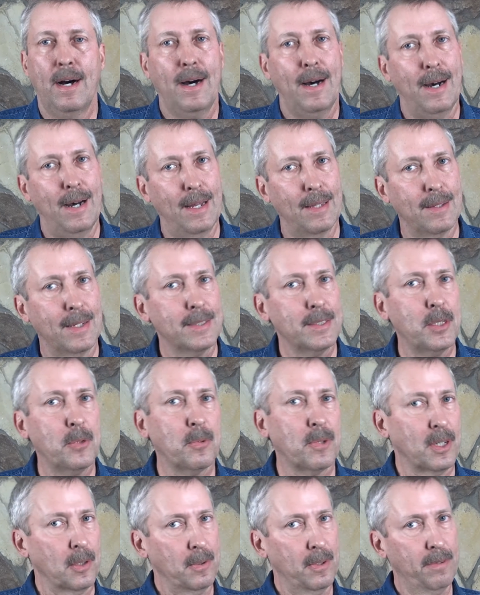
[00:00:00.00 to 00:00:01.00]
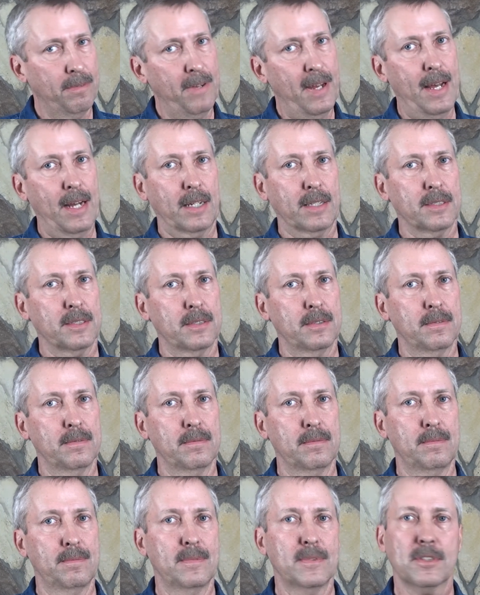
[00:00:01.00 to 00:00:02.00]
I like to work with facts.
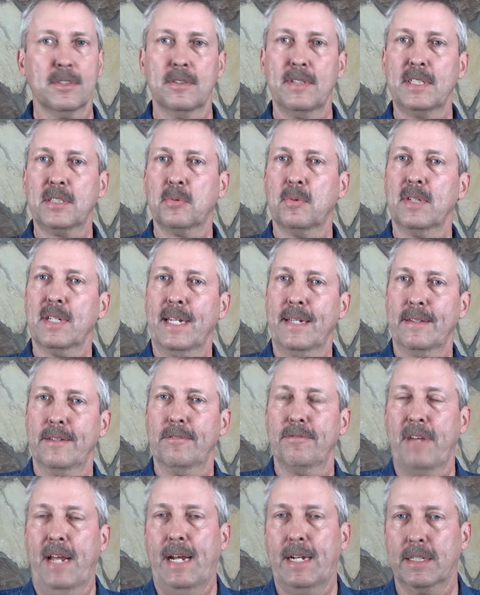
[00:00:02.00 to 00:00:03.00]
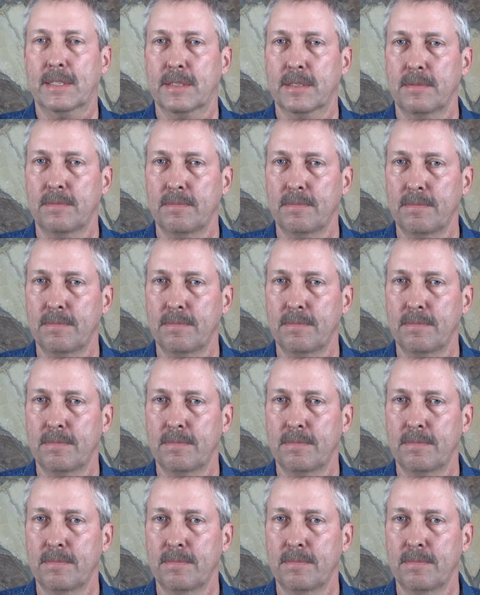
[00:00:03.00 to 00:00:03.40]
So let's work at the facts.